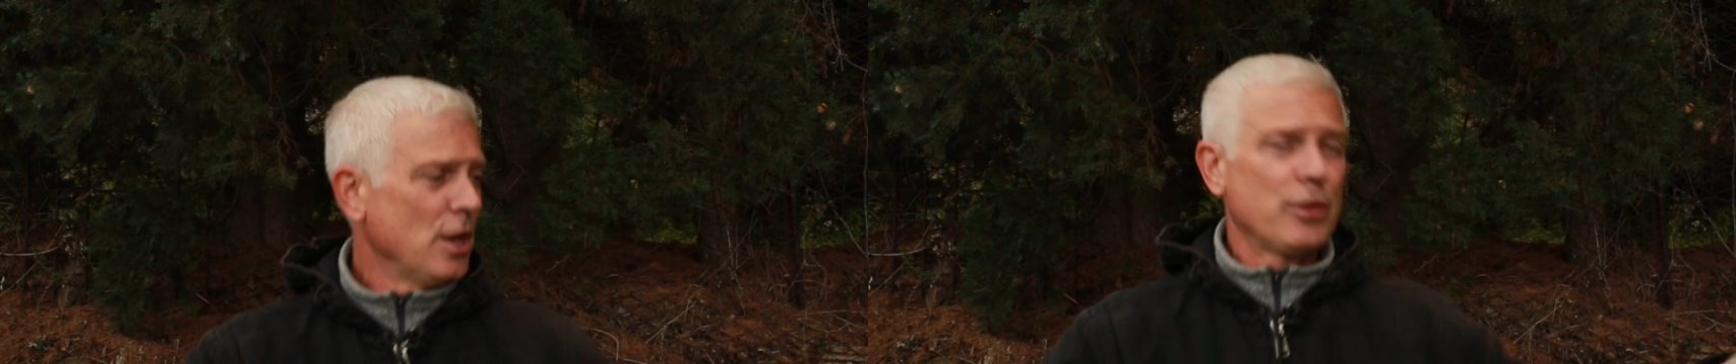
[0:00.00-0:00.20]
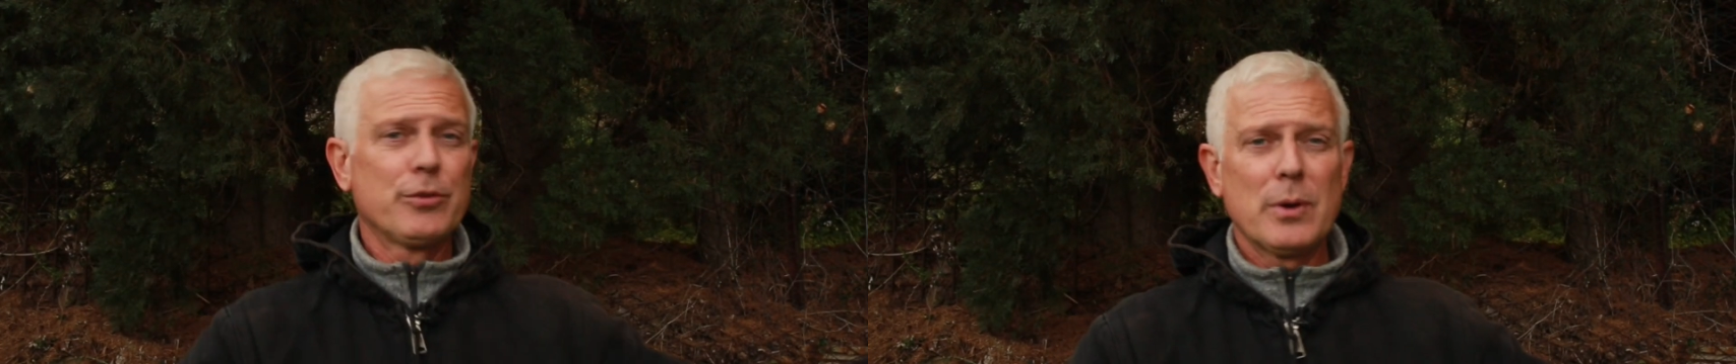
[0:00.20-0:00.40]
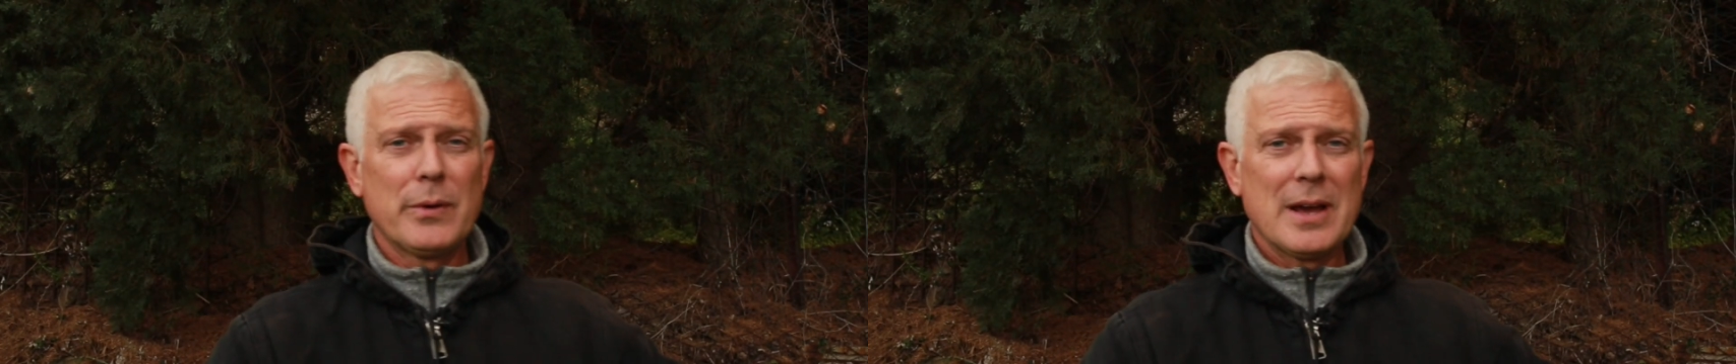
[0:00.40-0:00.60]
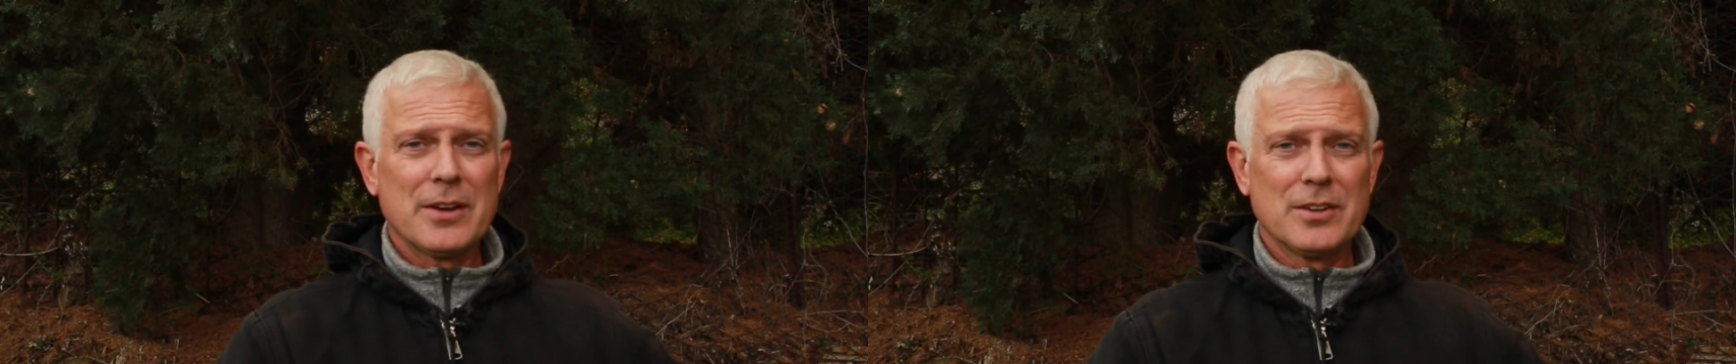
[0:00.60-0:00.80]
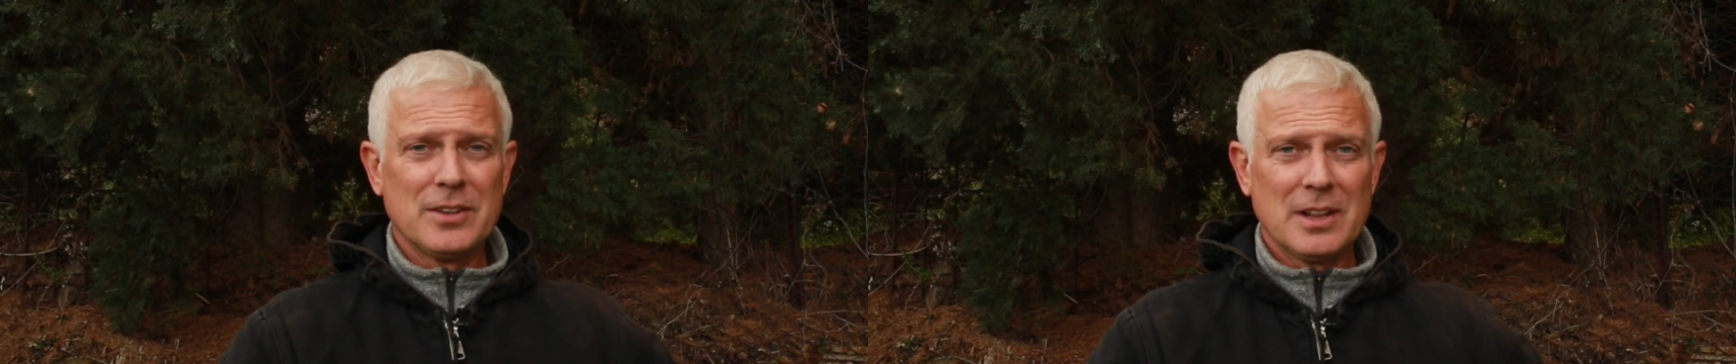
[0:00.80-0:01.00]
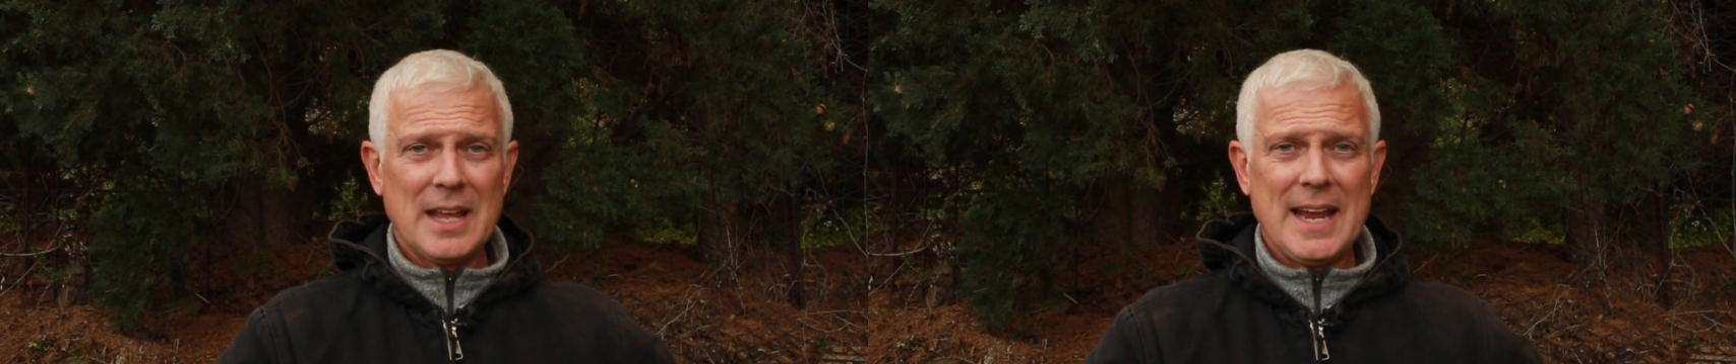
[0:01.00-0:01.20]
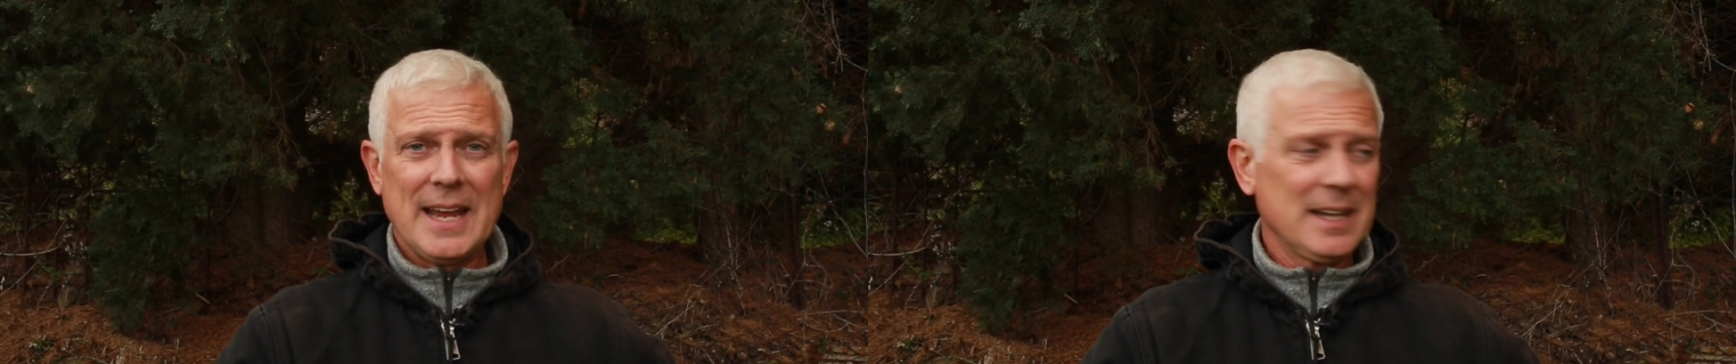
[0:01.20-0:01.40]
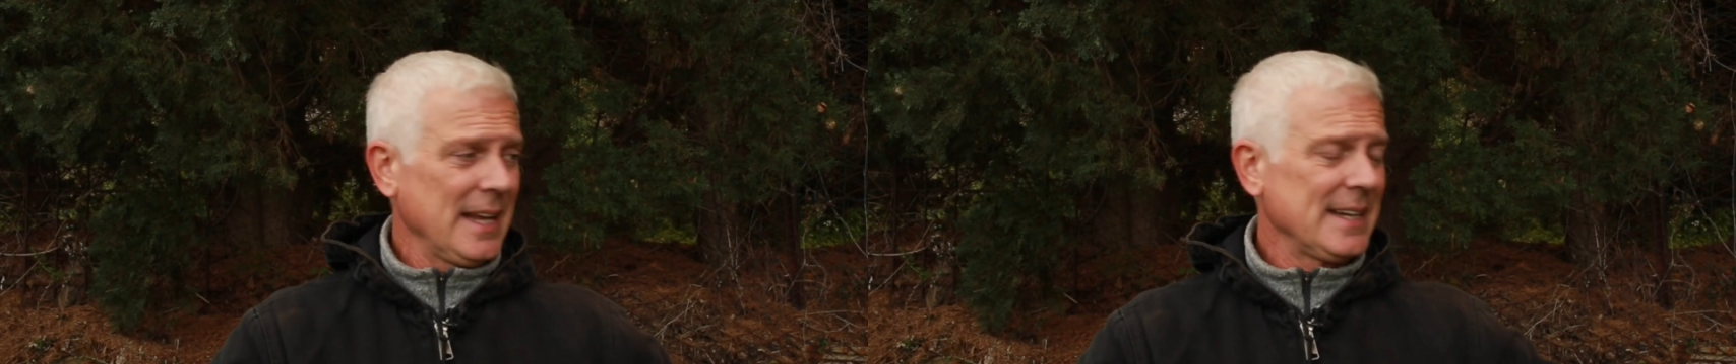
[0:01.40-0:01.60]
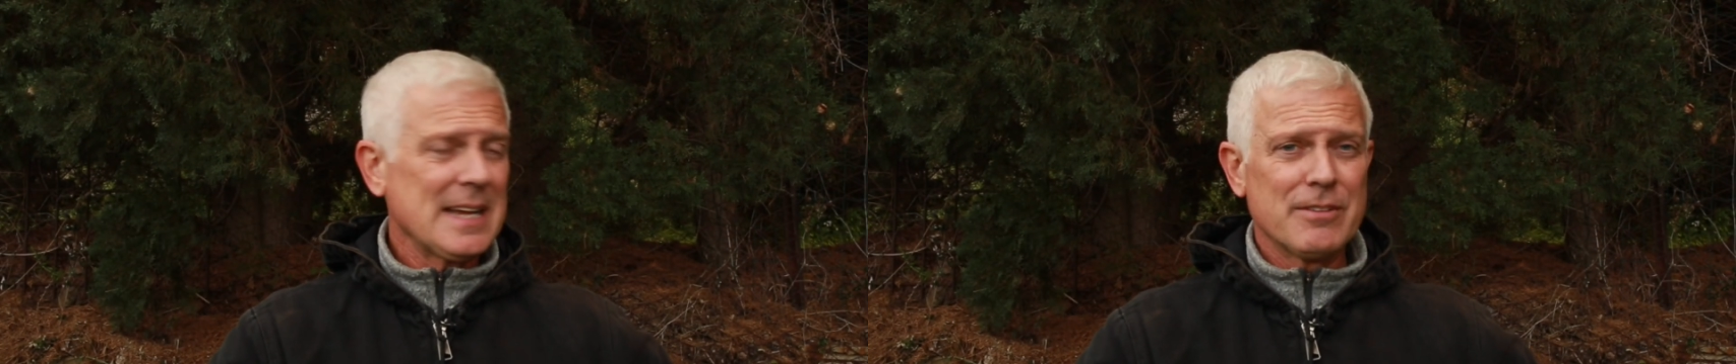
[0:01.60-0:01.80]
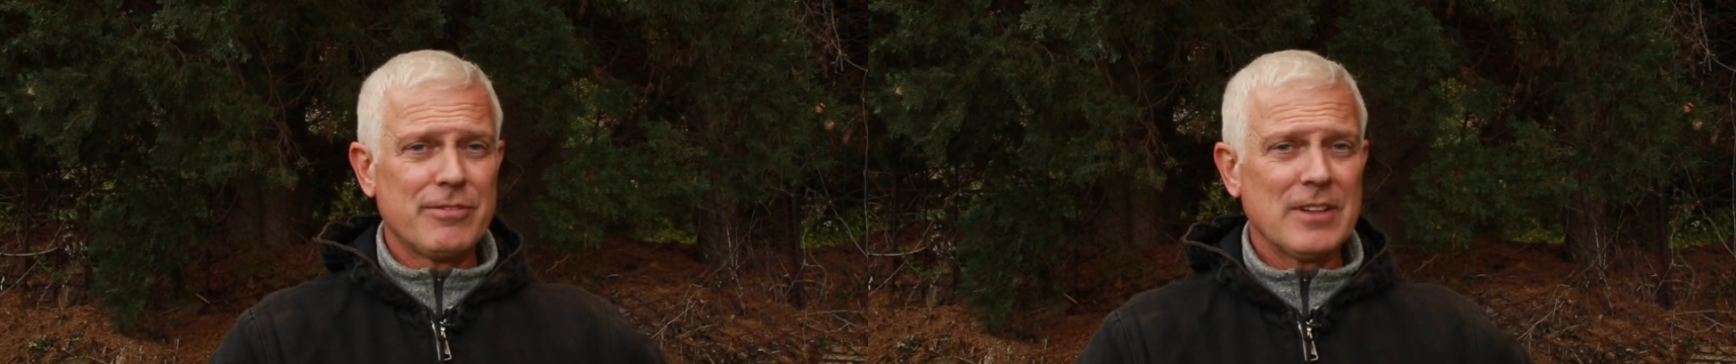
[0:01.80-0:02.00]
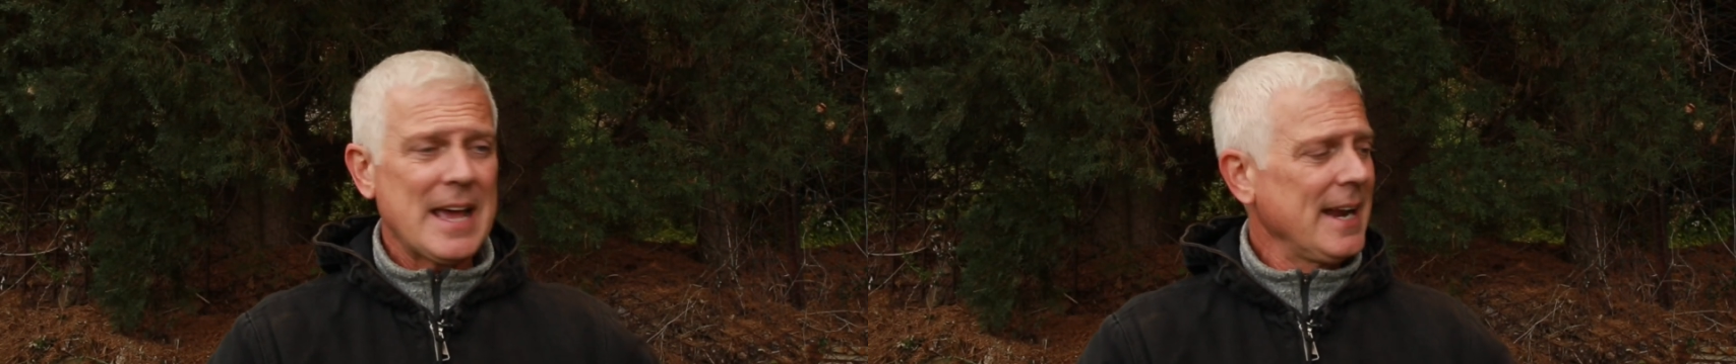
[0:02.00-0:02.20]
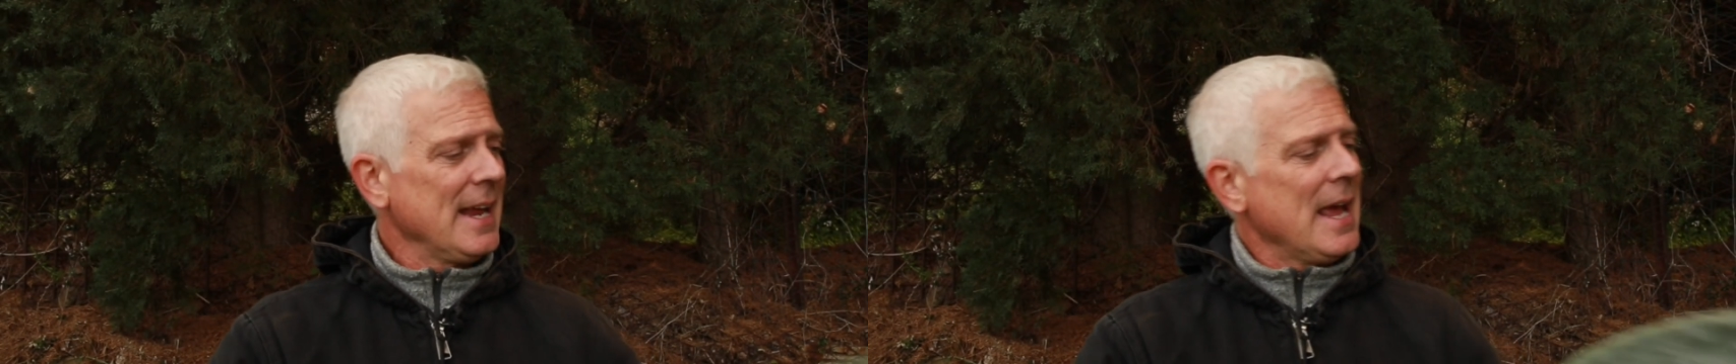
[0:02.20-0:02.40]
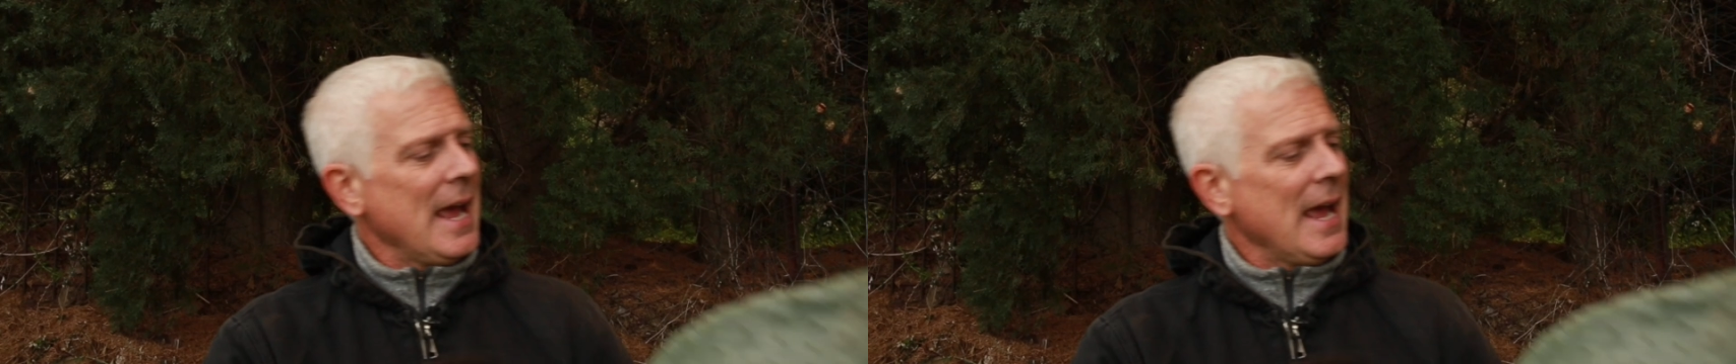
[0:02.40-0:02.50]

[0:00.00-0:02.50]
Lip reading: throw it out on the land, lay it down flat,